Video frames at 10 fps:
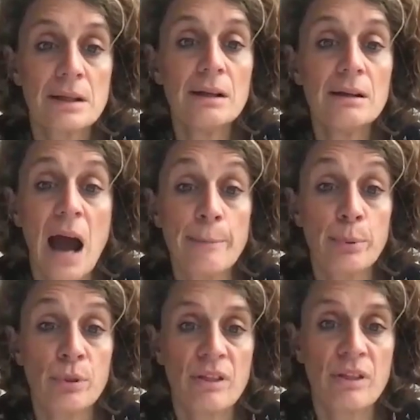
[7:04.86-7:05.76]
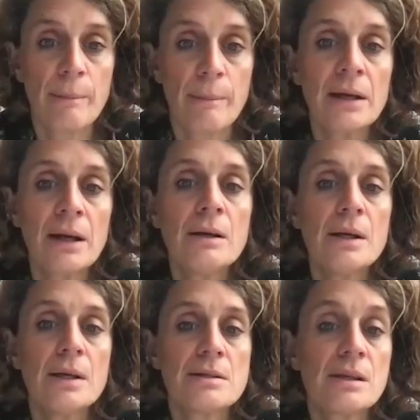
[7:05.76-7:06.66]
all of which are
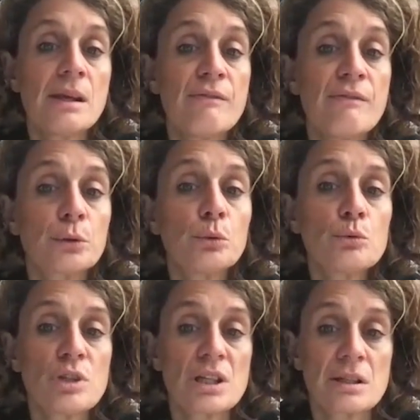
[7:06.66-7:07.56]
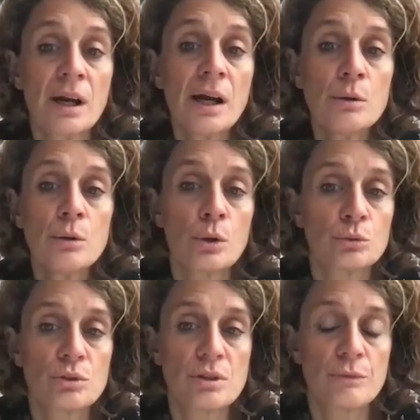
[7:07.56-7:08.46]
governing together in a
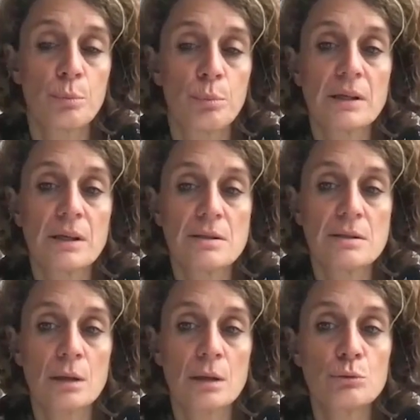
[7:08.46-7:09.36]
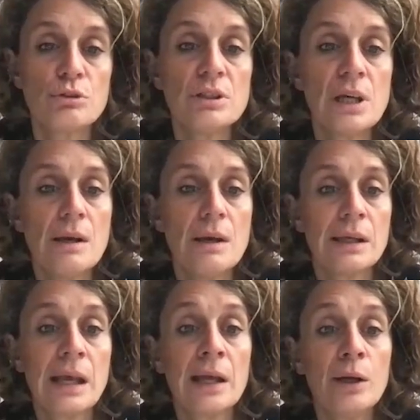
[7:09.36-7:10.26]
number of EU countries and
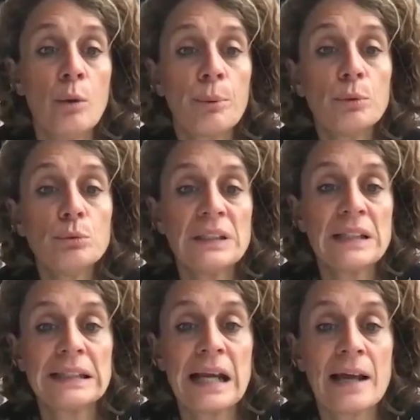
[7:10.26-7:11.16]
are implementing